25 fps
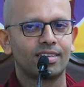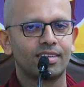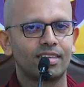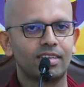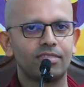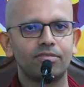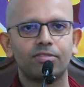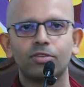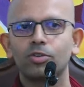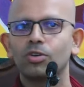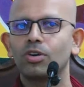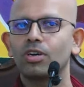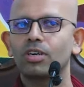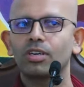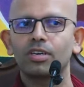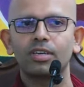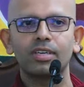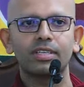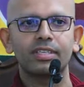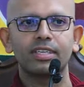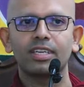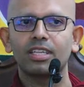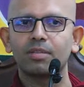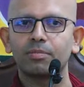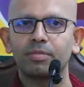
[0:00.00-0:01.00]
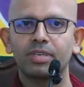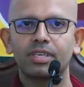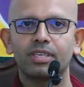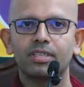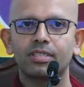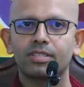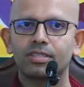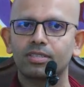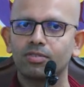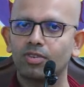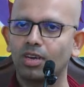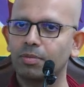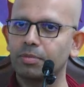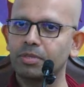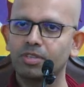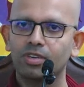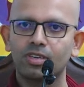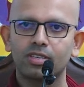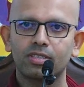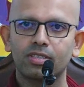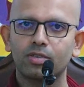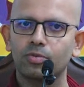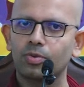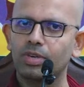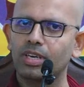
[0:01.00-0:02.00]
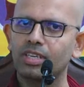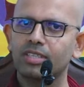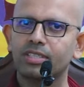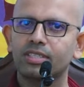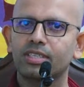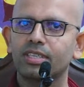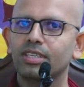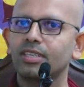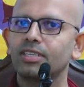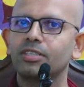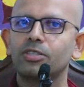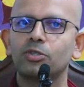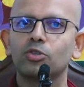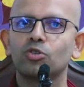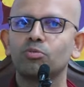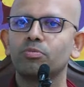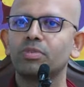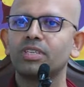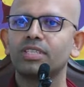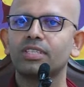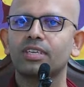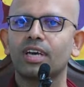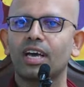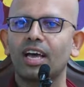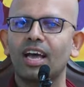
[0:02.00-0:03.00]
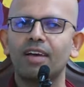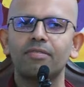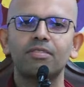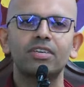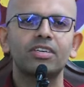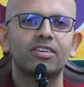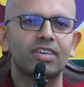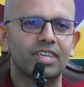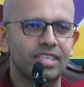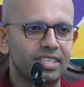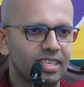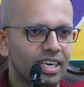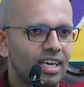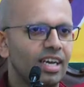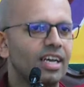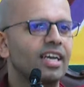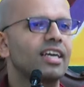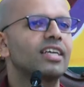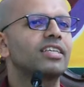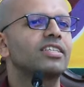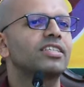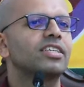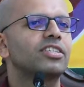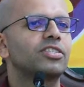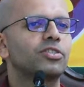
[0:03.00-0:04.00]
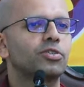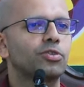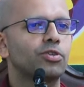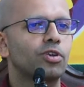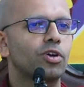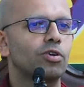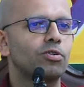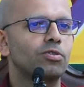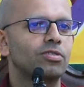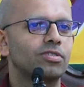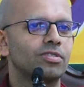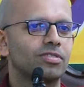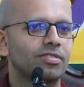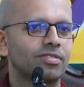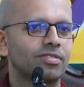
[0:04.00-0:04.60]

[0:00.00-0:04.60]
If you are going to tell me, Swamin Vahanse, we are still too busy, I haven't retired yet, you know.